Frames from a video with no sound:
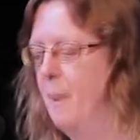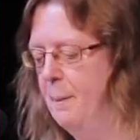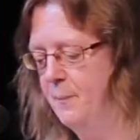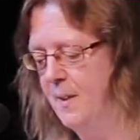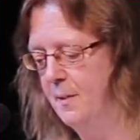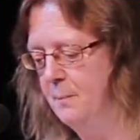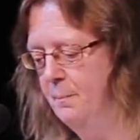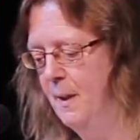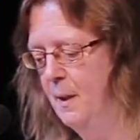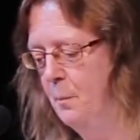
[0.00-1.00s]

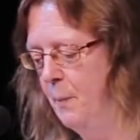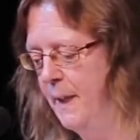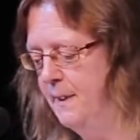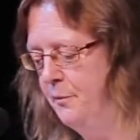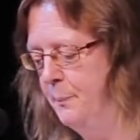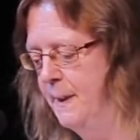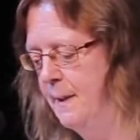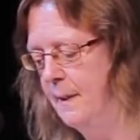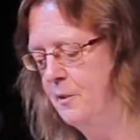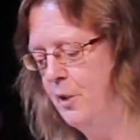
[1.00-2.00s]
baptism might have been
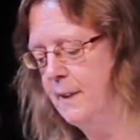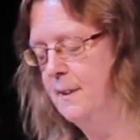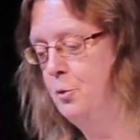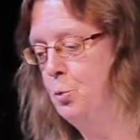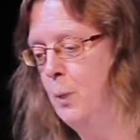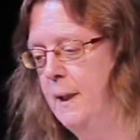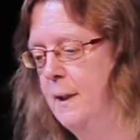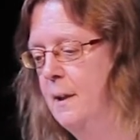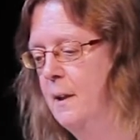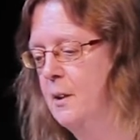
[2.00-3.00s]
an attractive
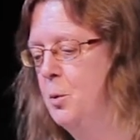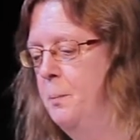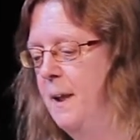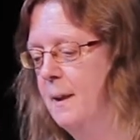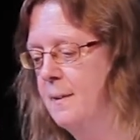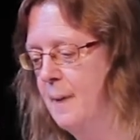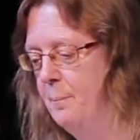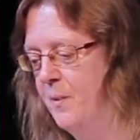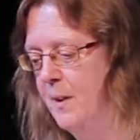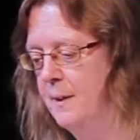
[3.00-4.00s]
way to be
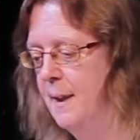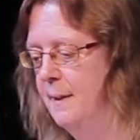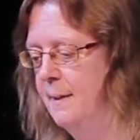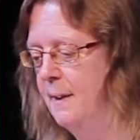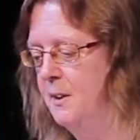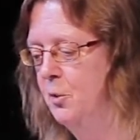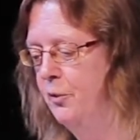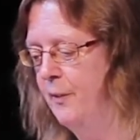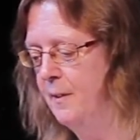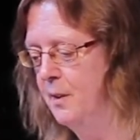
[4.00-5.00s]
accepted in that new
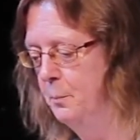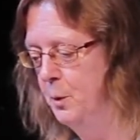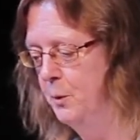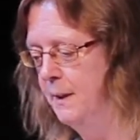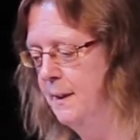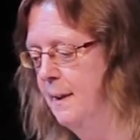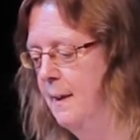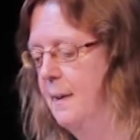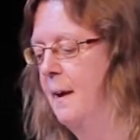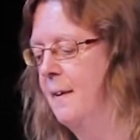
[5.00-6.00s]
faith community
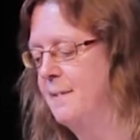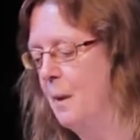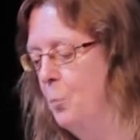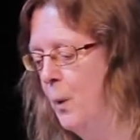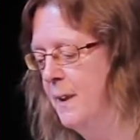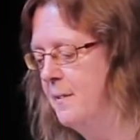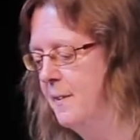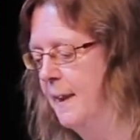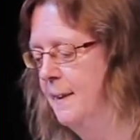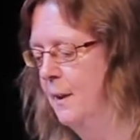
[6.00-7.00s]
as someone
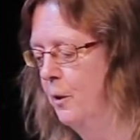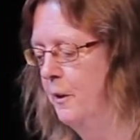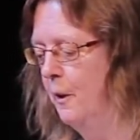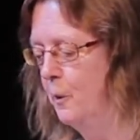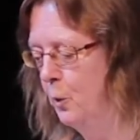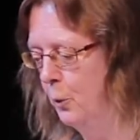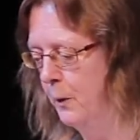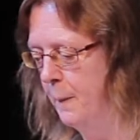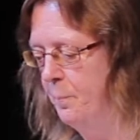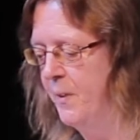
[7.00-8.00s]
standing on her
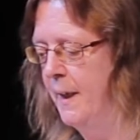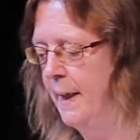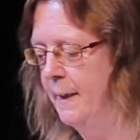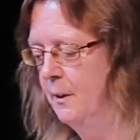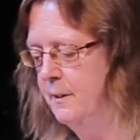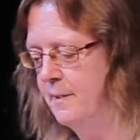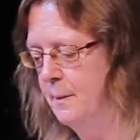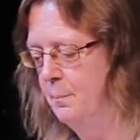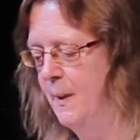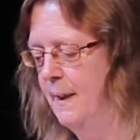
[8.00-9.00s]
own, and not
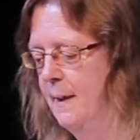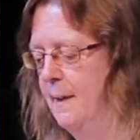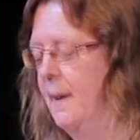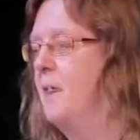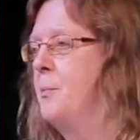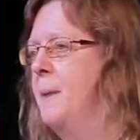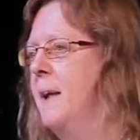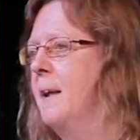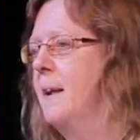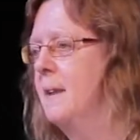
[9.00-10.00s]
simply as
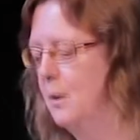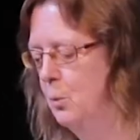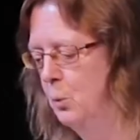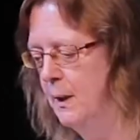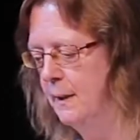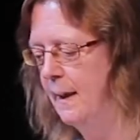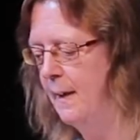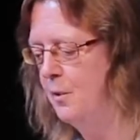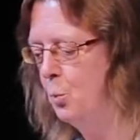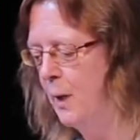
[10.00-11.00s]
being included
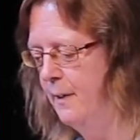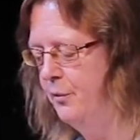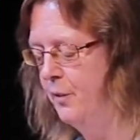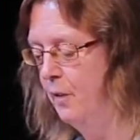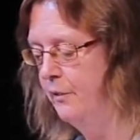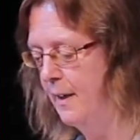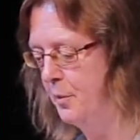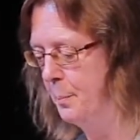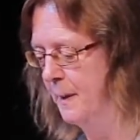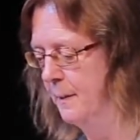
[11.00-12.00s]
as wife of a
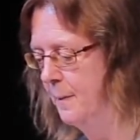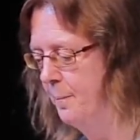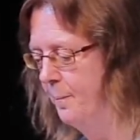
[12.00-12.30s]
husband.